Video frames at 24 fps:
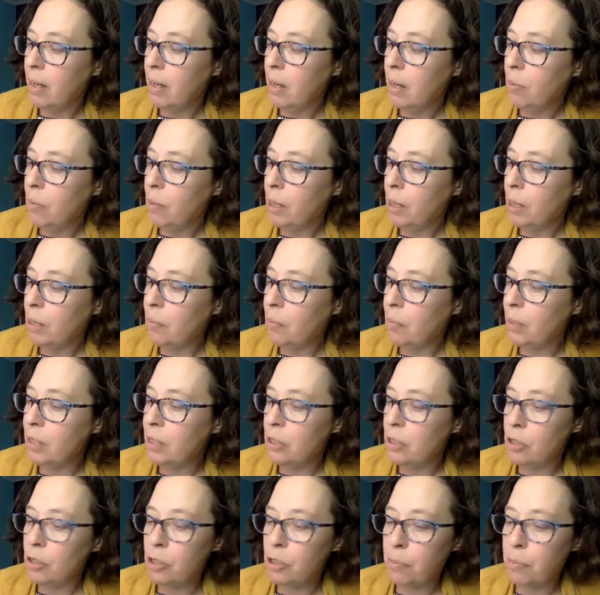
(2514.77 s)
What can we
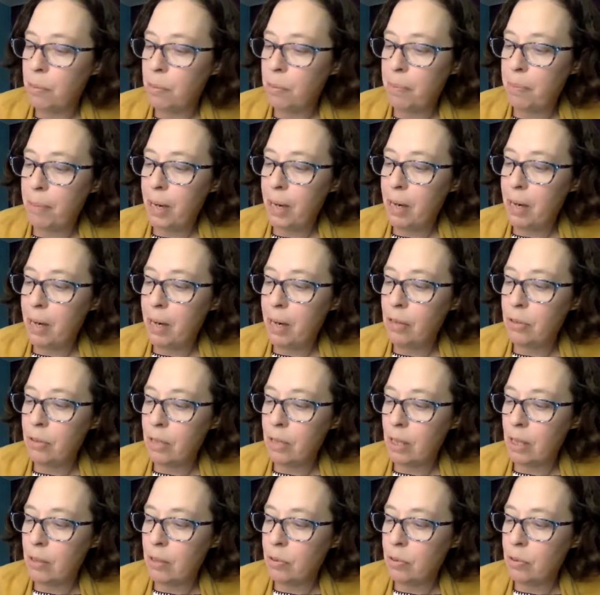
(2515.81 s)
do to prepare
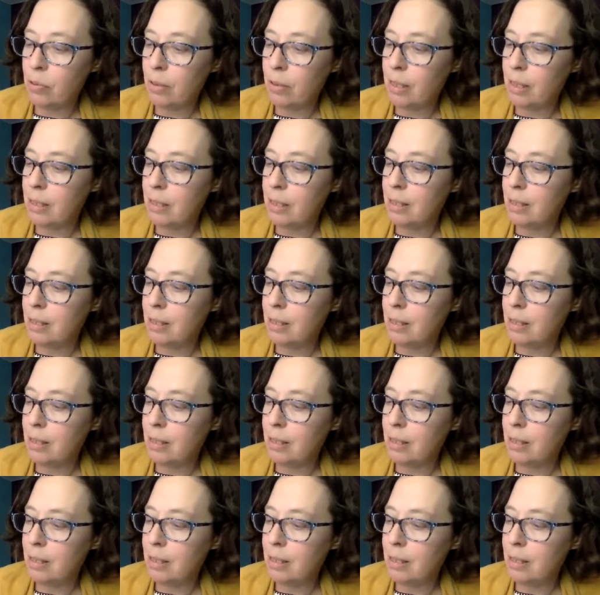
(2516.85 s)
ourselves for these